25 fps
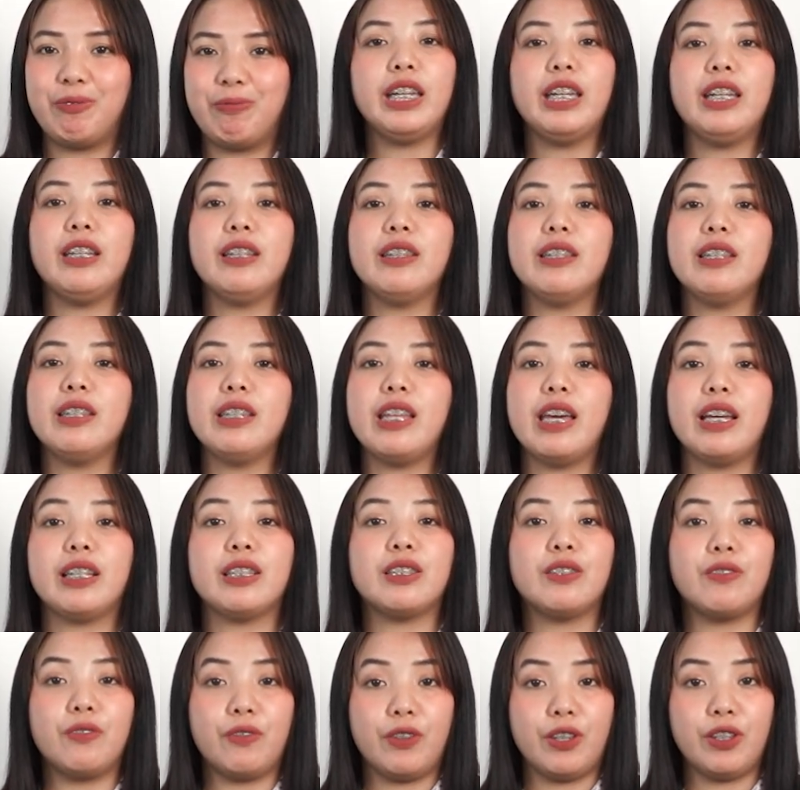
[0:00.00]
In the
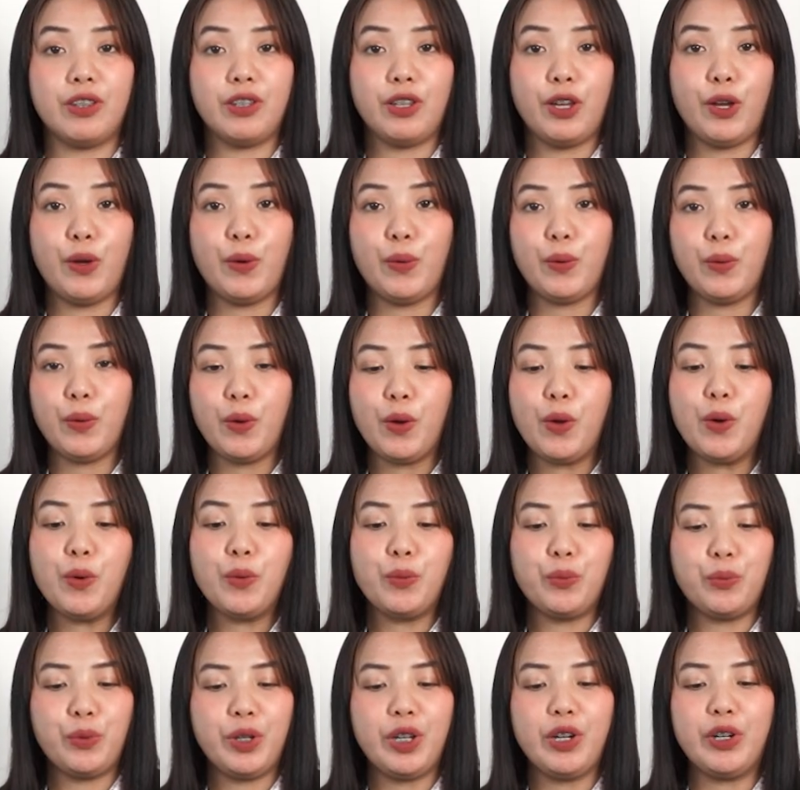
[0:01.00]
next video,
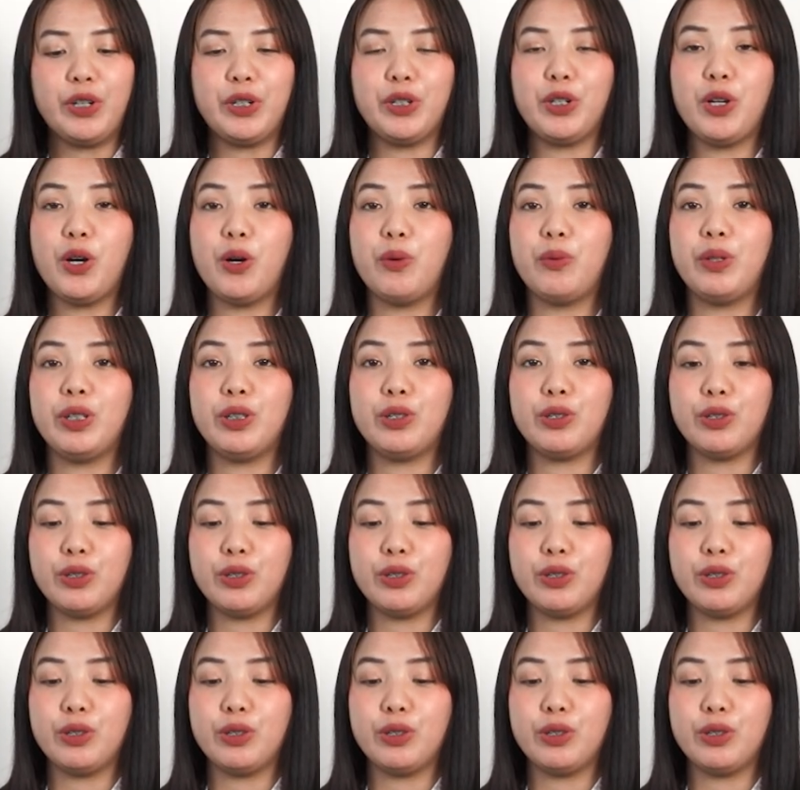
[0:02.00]
we are going